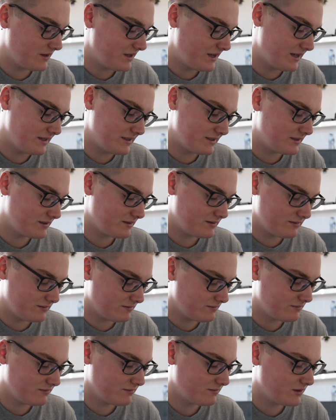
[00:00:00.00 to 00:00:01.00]
It's
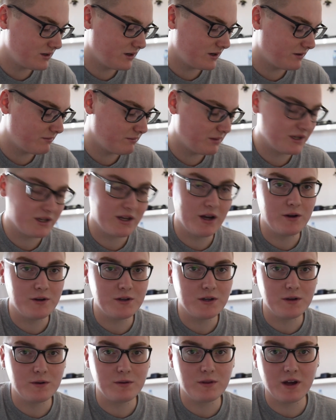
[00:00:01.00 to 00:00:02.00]
kind of my
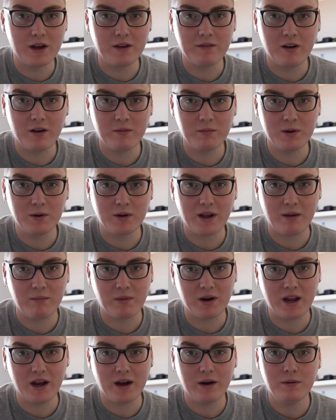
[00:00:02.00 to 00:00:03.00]
go-to 35mm
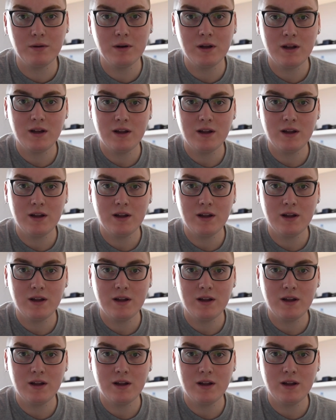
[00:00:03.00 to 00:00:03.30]
camera now.